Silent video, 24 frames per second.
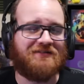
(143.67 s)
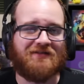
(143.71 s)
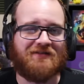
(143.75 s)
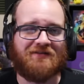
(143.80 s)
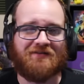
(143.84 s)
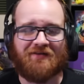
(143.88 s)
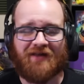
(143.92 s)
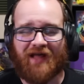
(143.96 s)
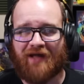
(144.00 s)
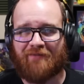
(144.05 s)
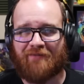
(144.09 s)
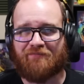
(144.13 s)
and
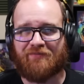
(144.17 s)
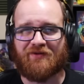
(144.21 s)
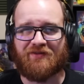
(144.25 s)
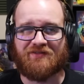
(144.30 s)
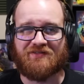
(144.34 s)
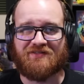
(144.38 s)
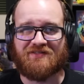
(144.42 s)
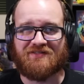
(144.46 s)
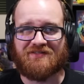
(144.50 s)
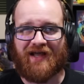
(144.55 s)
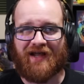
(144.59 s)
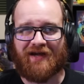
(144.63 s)
not play the
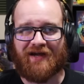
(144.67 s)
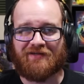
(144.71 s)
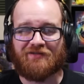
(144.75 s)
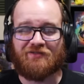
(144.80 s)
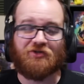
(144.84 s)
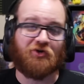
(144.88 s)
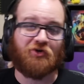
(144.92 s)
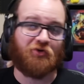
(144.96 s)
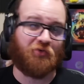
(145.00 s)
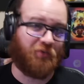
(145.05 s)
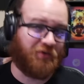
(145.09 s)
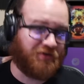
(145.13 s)
stock
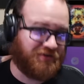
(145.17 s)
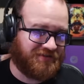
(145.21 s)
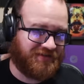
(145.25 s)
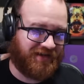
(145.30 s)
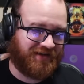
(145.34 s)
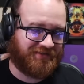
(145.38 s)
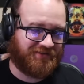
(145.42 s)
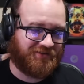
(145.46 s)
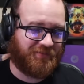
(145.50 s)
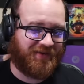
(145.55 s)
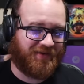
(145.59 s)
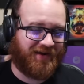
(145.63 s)
tier 1
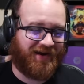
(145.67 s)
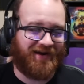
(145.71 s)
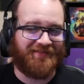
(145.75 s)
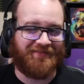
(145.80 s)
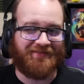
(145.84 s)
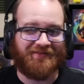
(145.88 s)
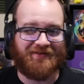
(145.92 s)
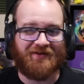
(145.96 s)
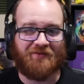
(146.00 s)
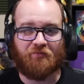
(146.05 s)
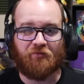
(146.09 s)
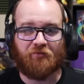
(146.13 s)
deck that we
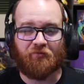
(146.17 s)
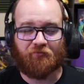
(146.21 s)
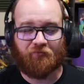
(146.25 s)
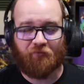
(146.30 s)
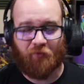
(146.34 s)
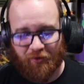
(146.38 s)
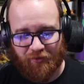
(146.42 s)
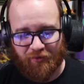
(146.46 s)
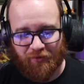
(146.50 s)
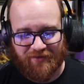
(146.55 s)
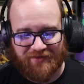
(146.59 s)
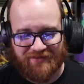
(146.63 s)
highlighted
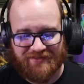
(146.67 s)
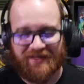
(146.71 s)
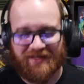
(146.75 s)
before this,